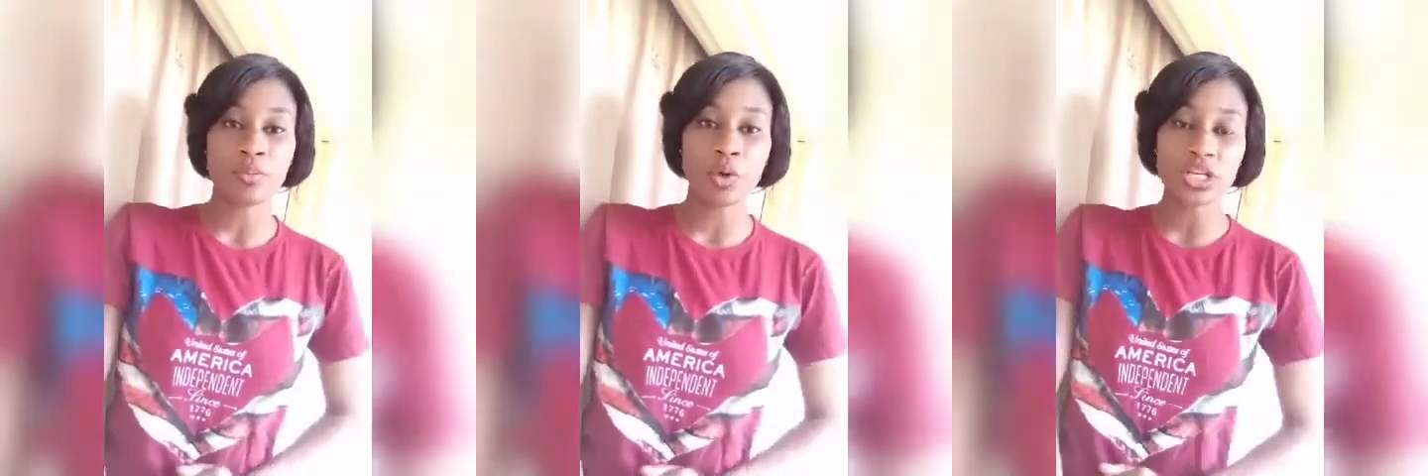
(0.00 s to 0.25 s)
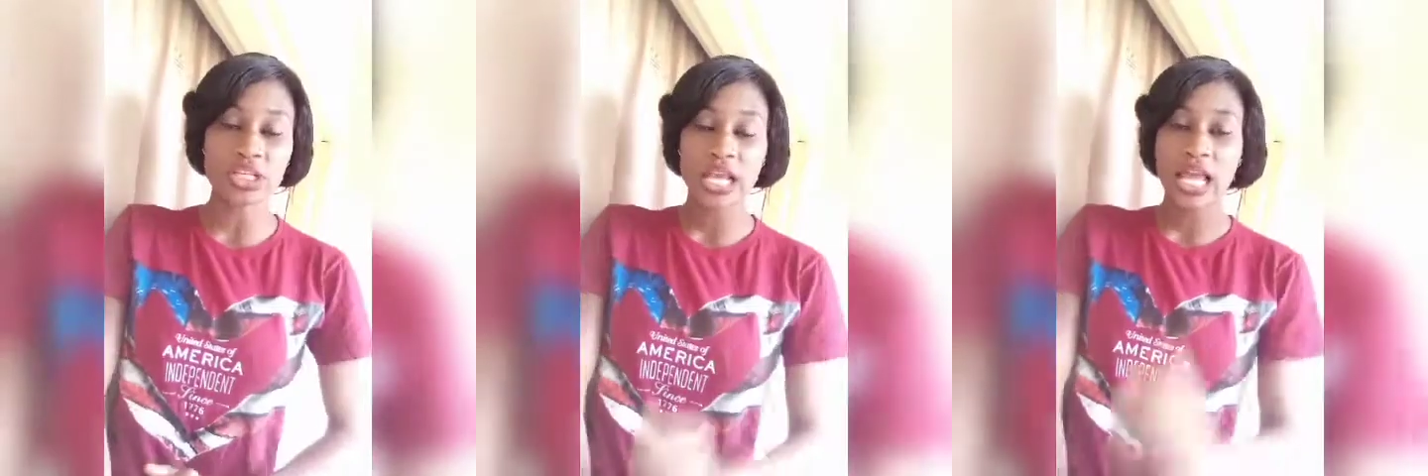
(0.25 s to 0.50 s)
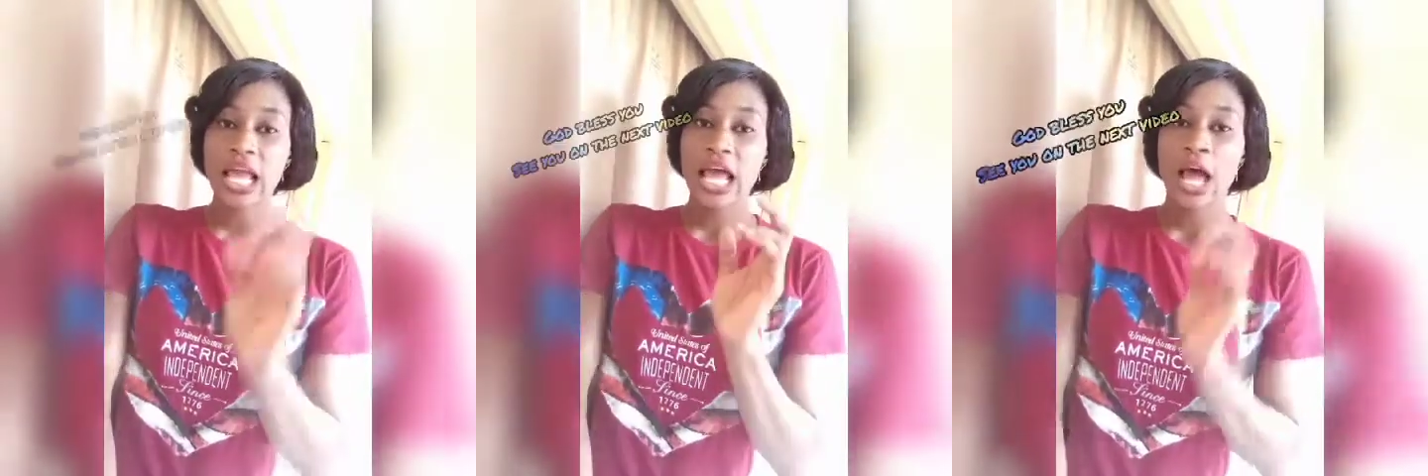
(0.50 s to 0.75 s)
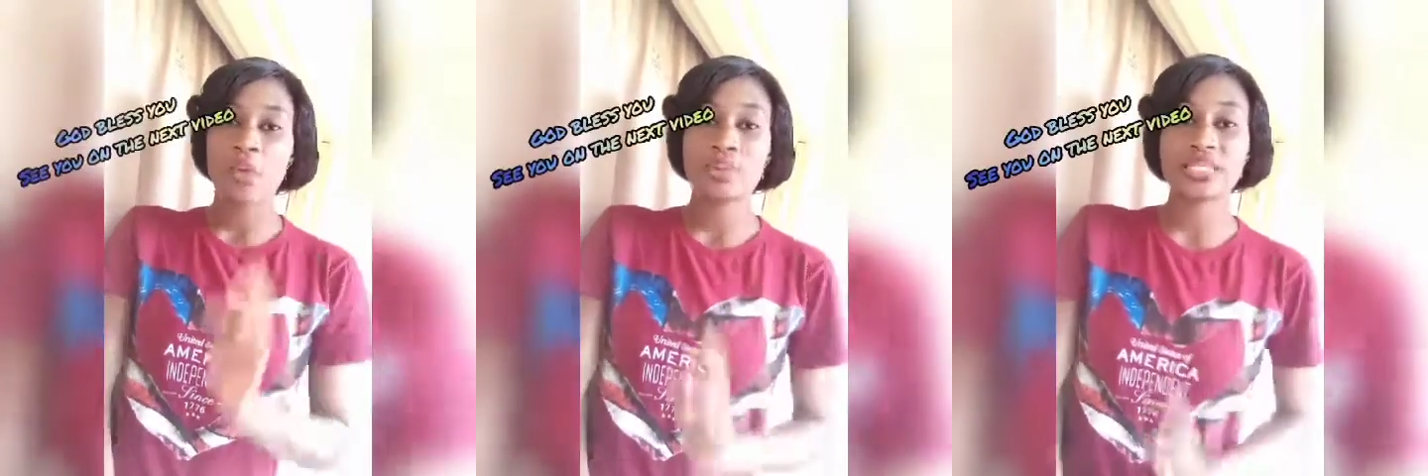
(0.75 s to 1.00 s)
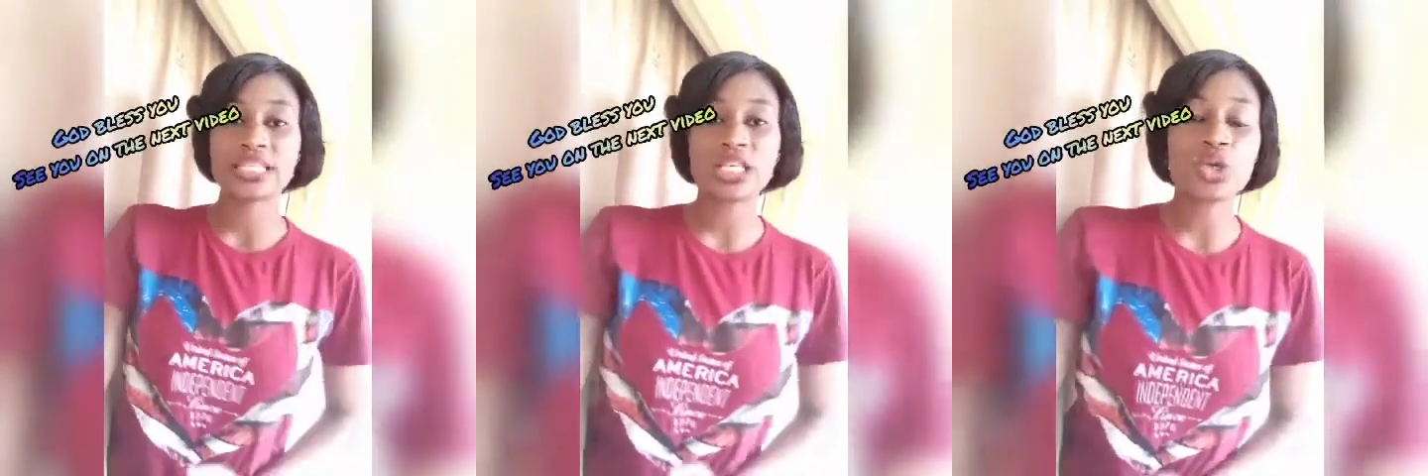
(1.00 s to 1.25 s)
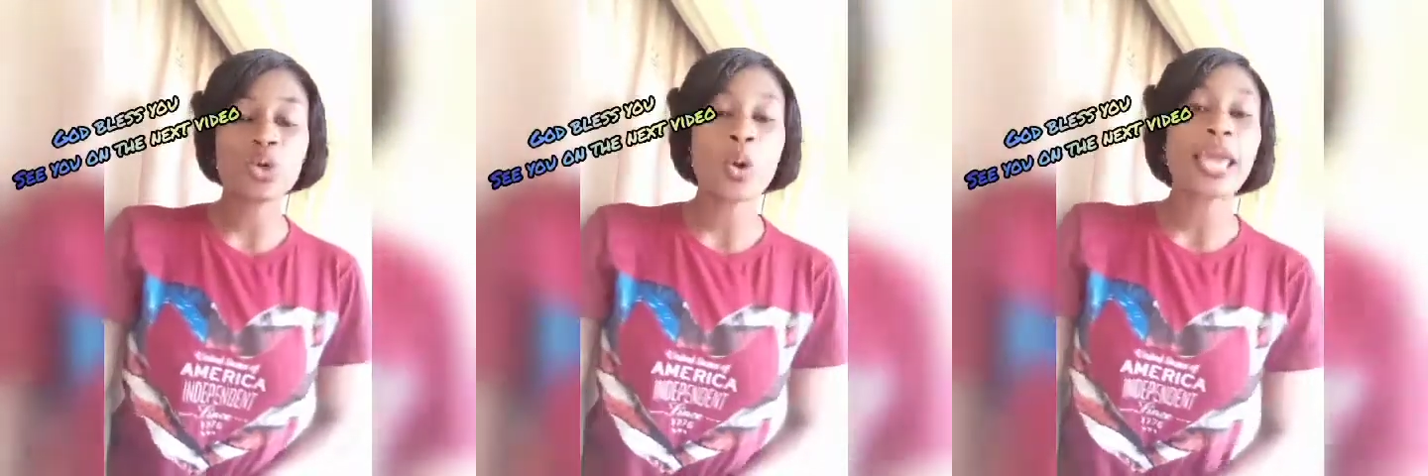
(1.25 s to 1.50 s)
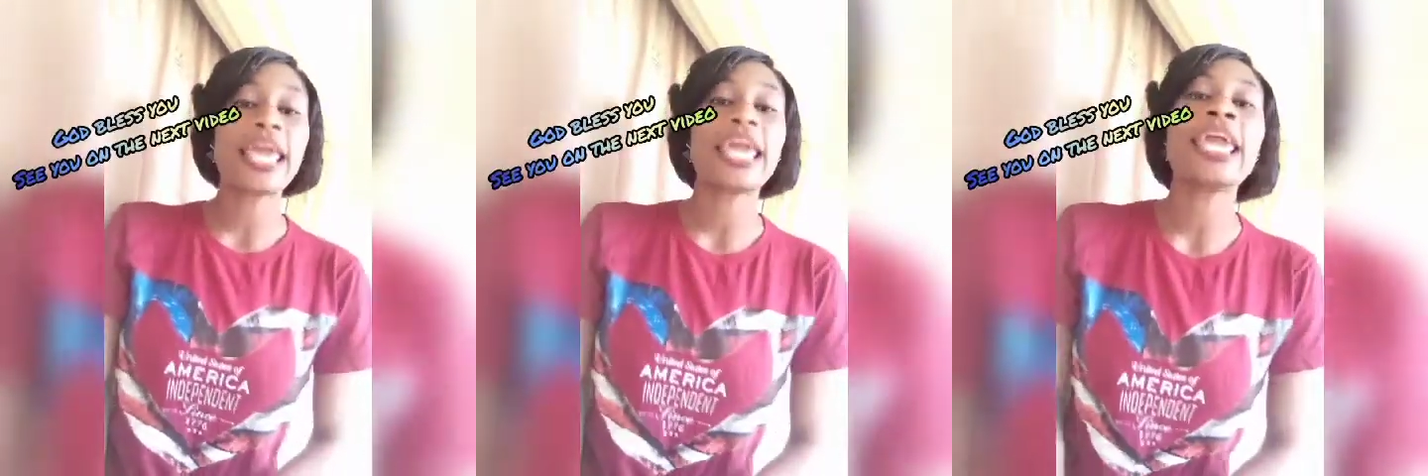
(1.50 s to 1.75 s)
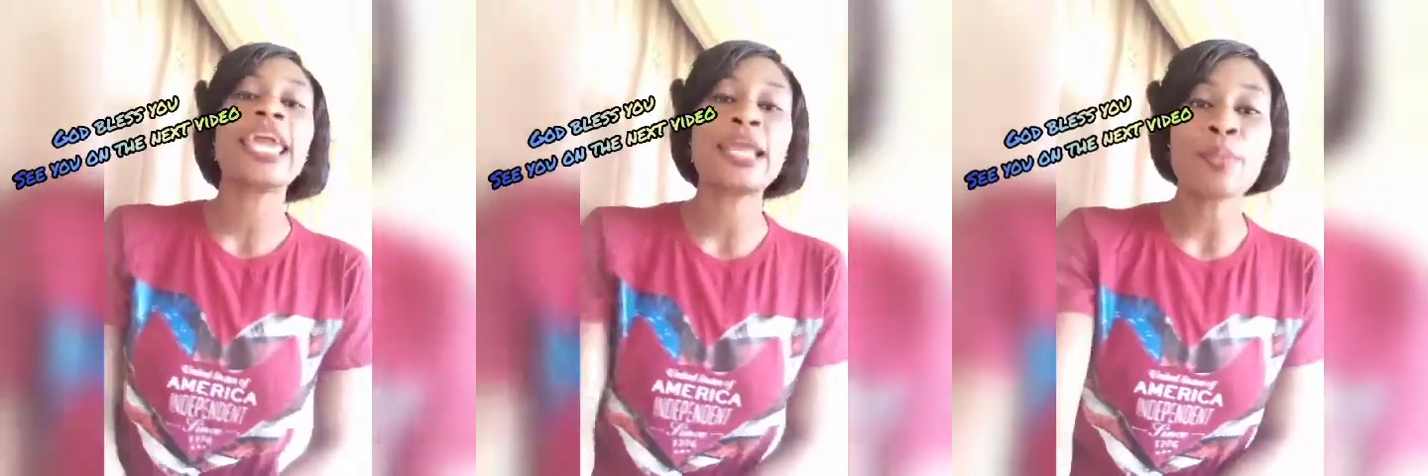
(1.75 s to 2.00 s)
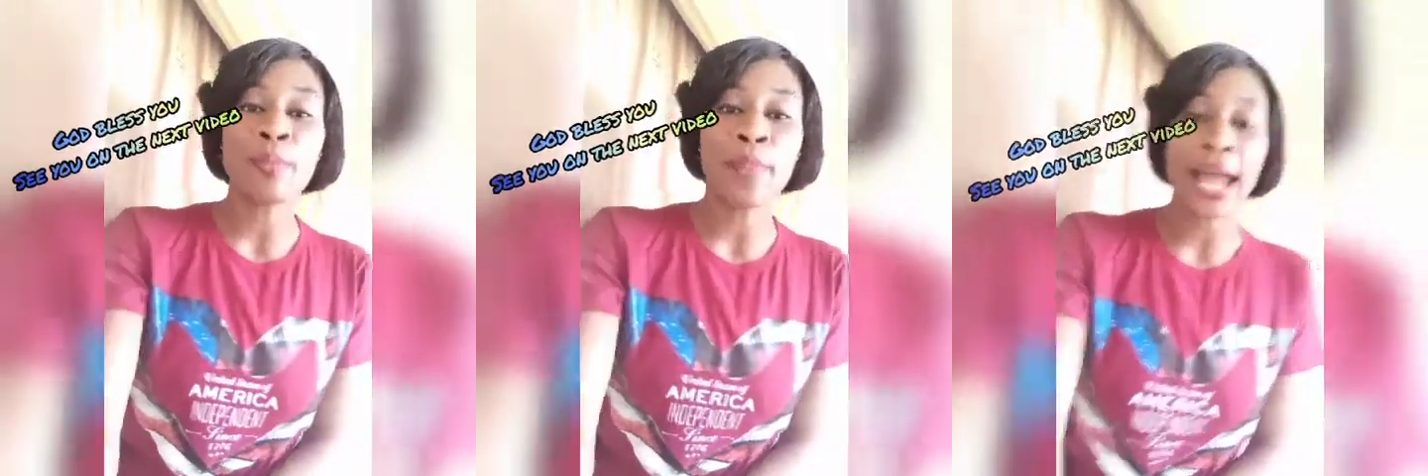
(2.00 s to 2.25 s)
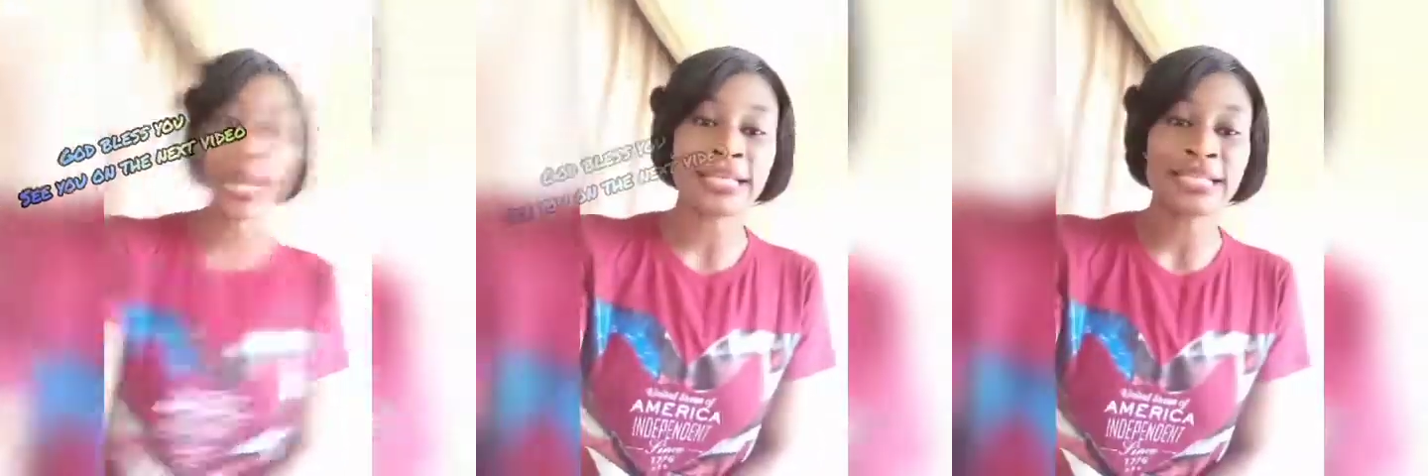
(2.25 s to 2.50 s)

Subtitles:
much. I'll be seeing you in my